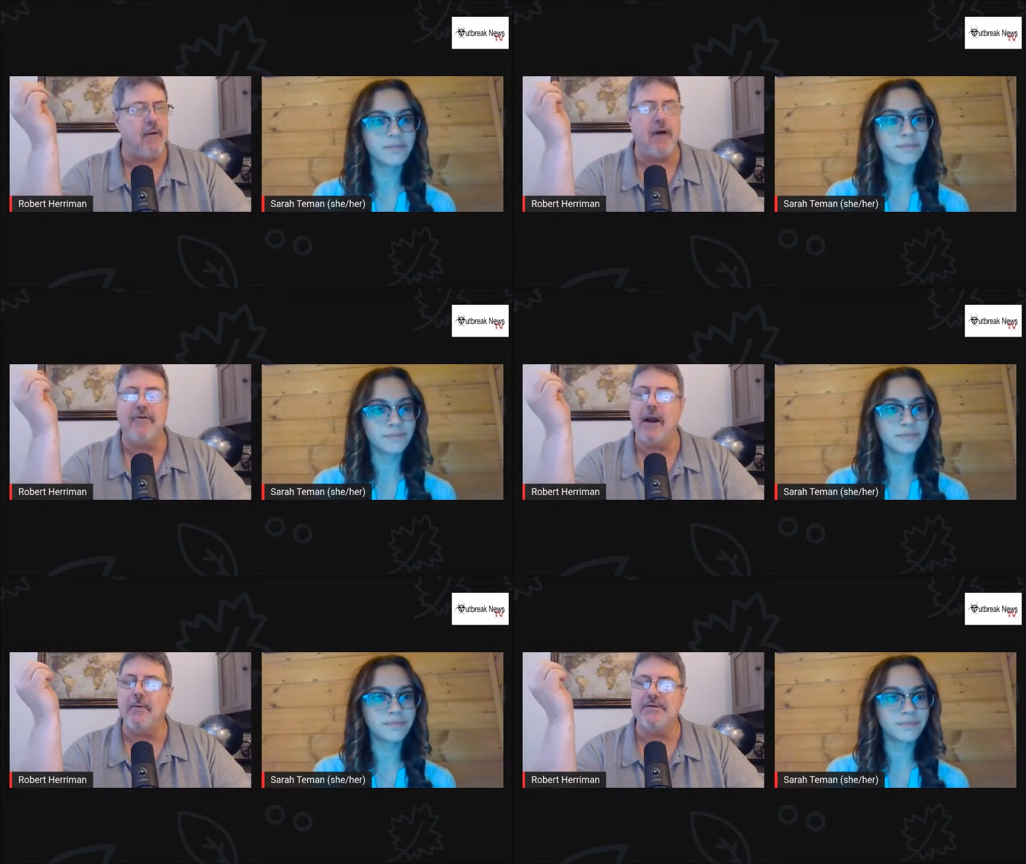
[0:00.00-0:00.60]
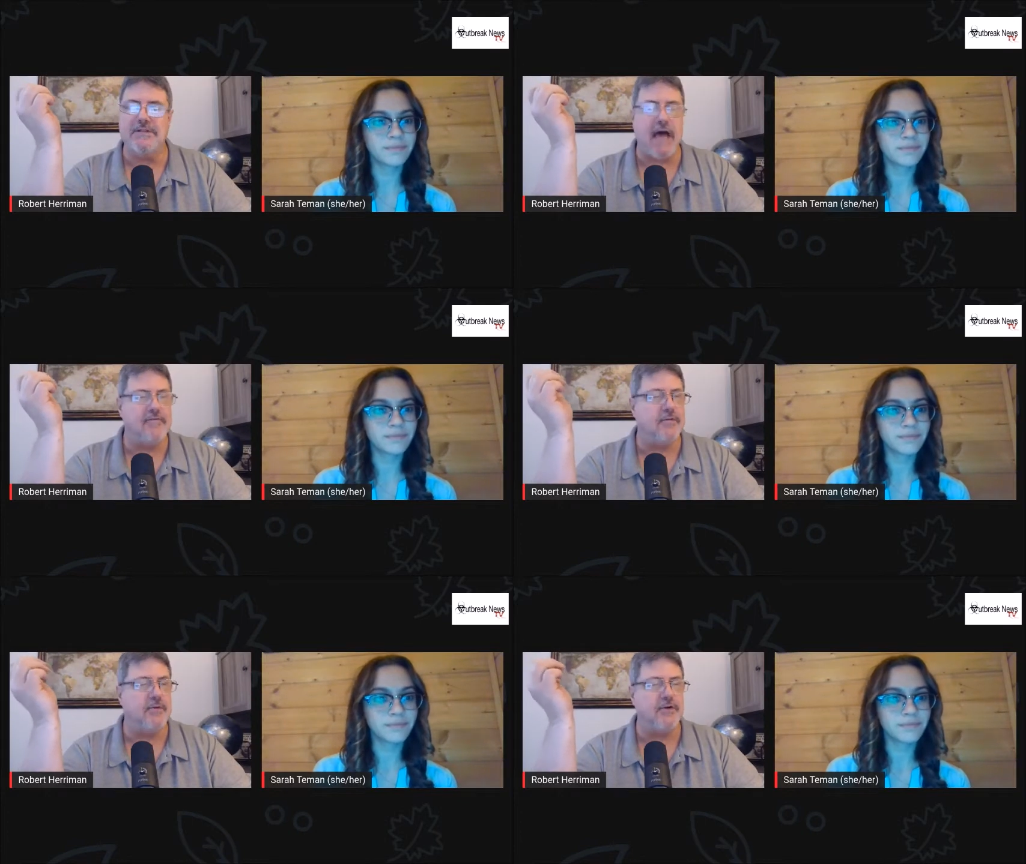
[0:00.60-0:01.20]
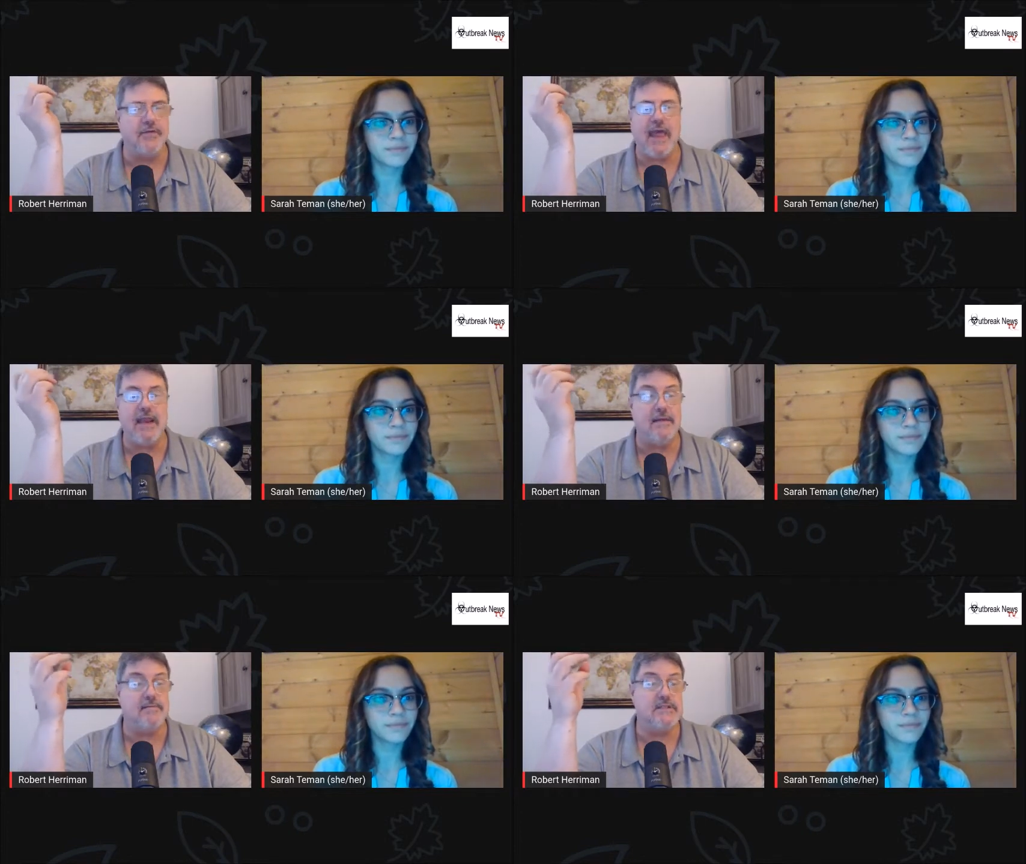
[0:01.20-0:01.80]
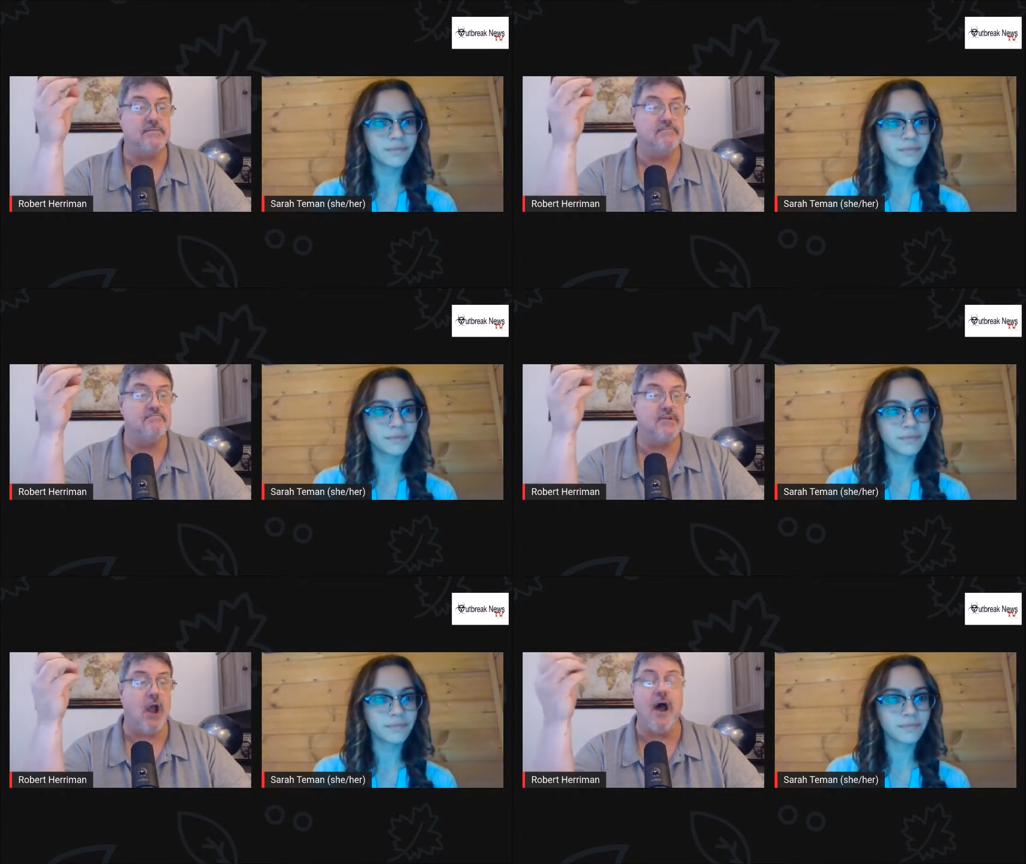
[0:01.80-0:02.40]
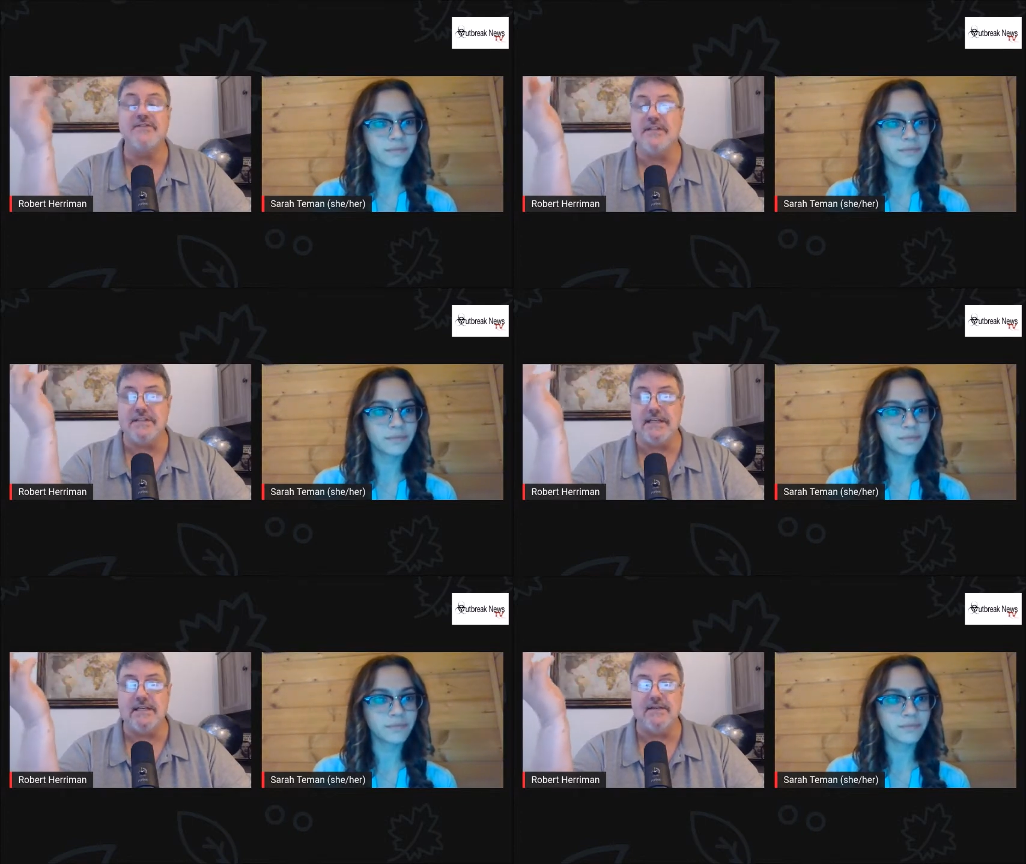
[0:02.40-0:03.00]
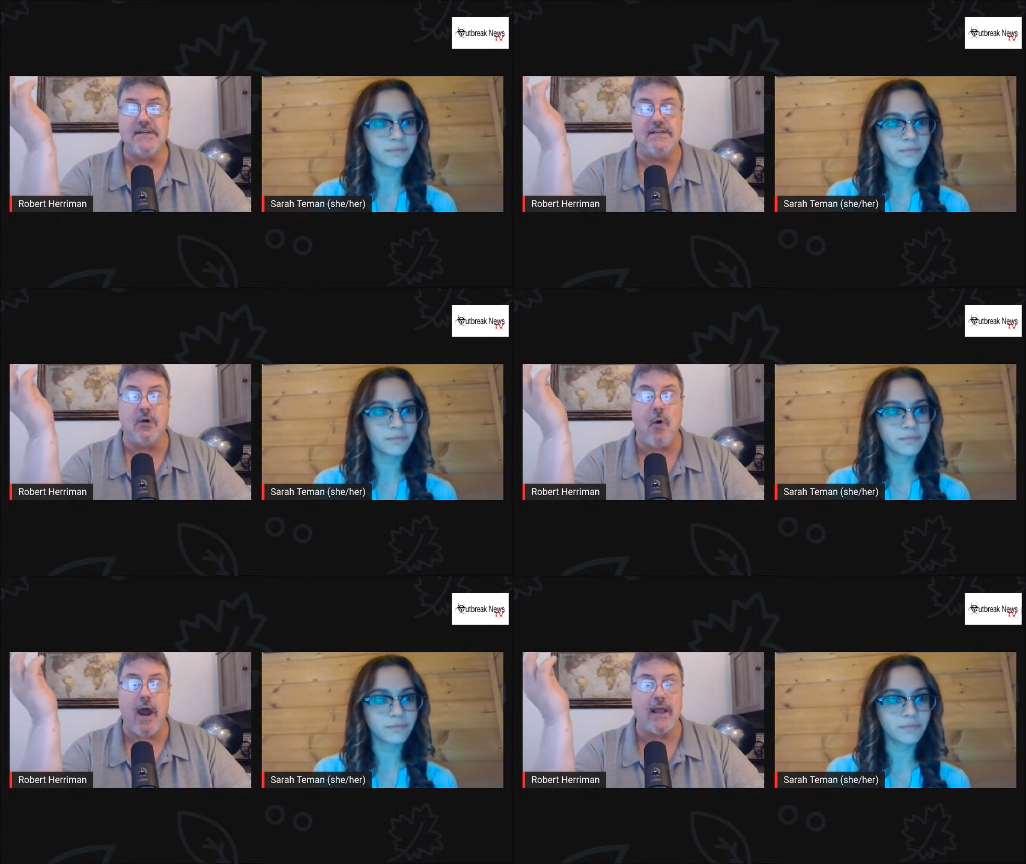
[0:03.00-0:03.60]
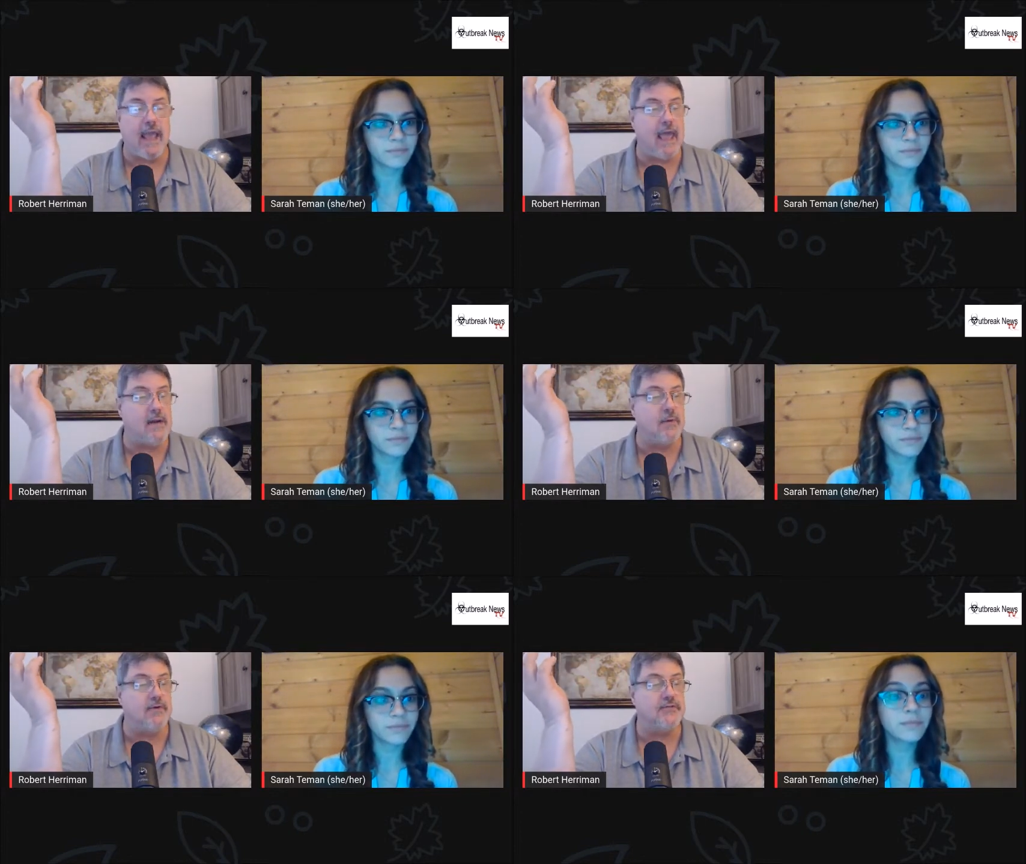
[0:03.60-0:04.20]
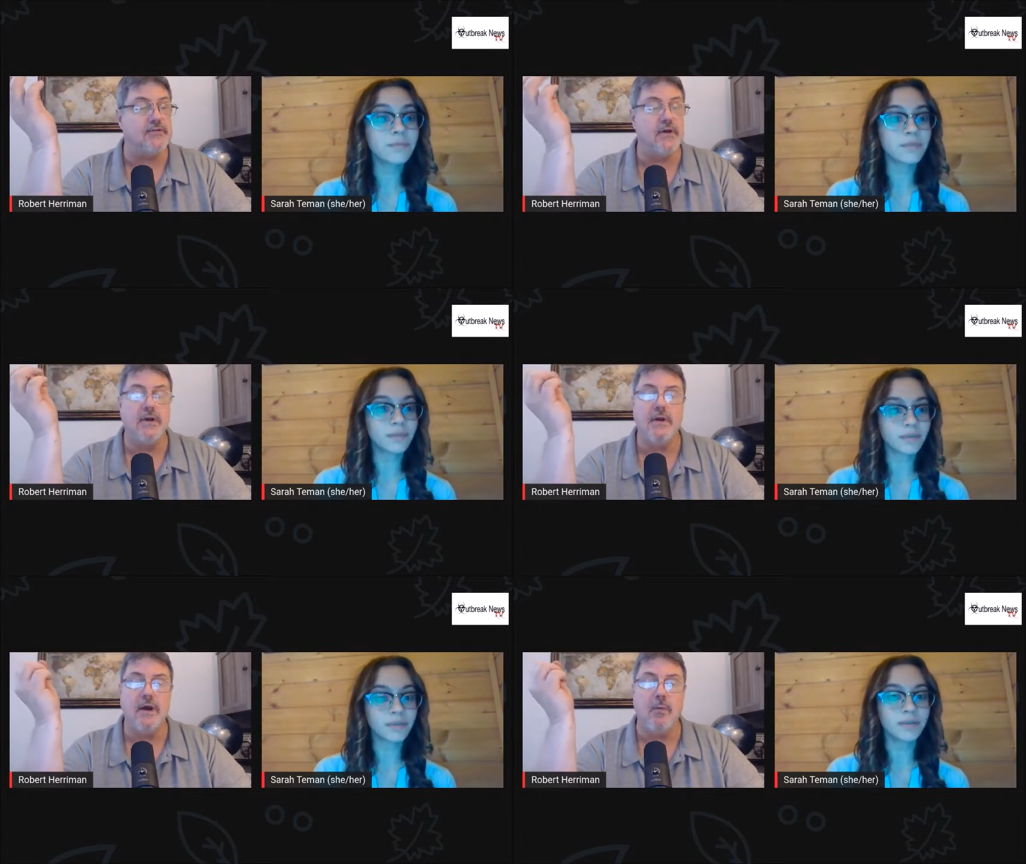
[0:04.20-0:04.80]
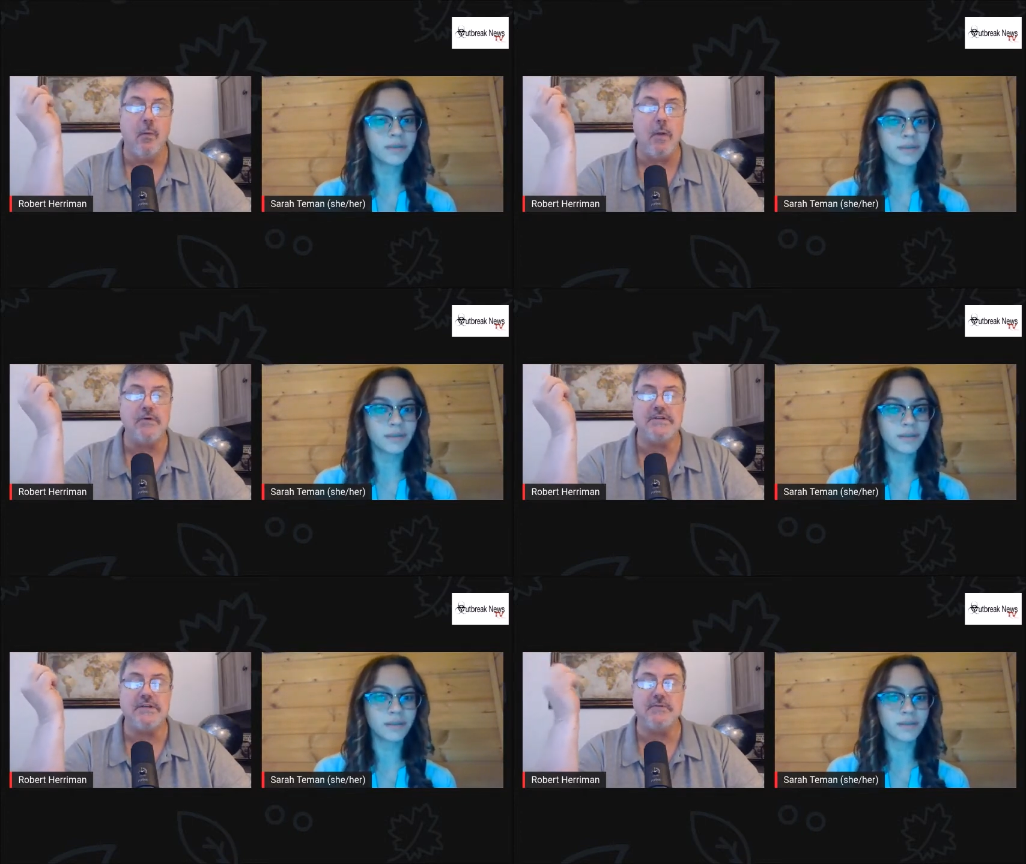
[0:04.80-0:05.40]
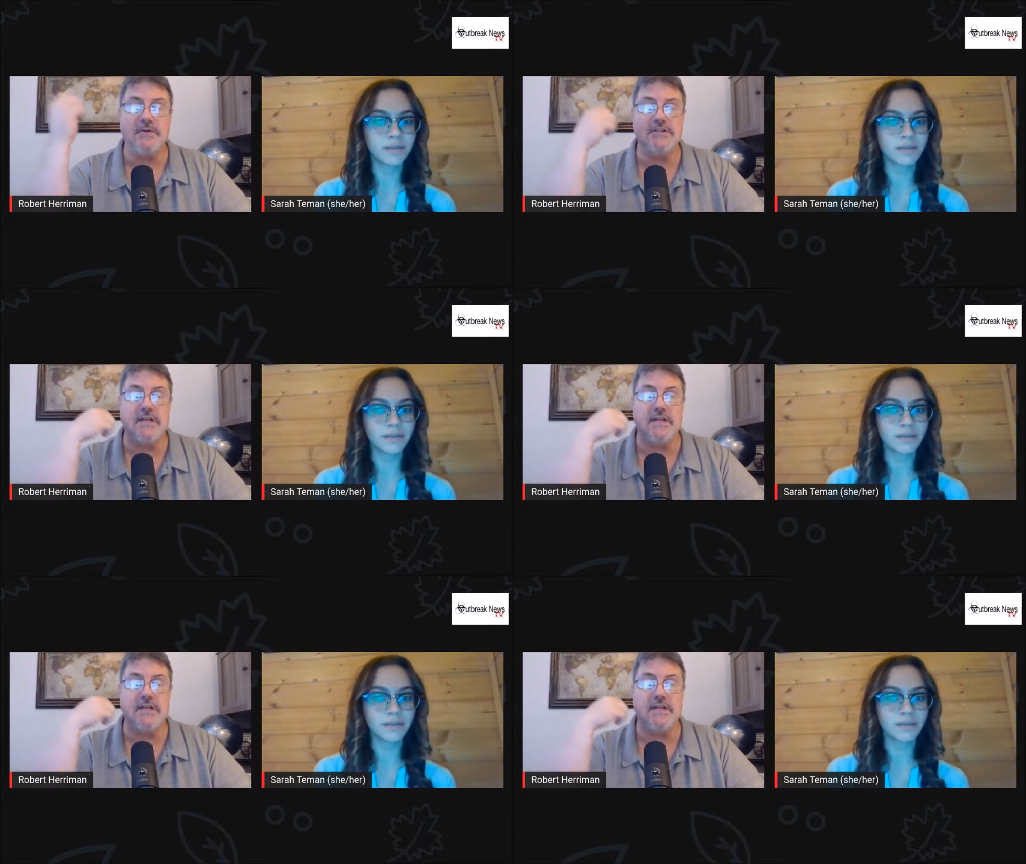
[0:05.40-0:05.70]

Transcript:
Speaker 1: However, I was not familiar that it caused disease in these aquatic animals. When was this first